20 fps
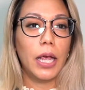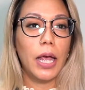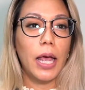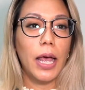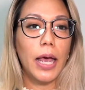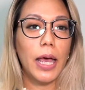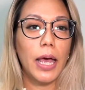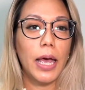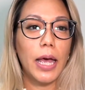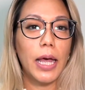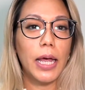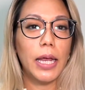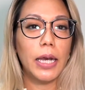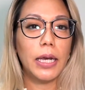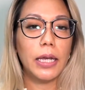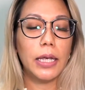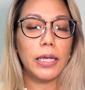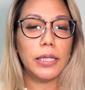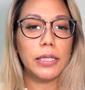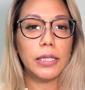
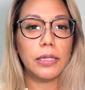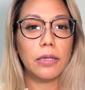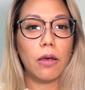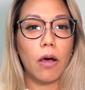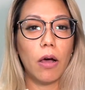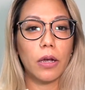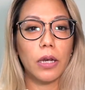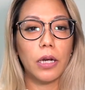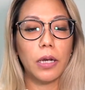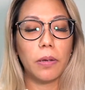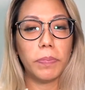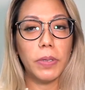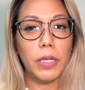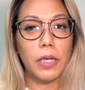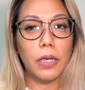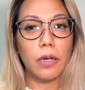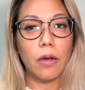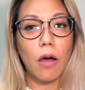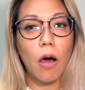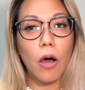and it's not going to
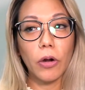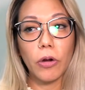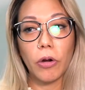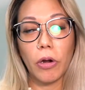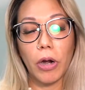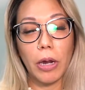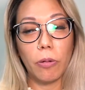be conquered.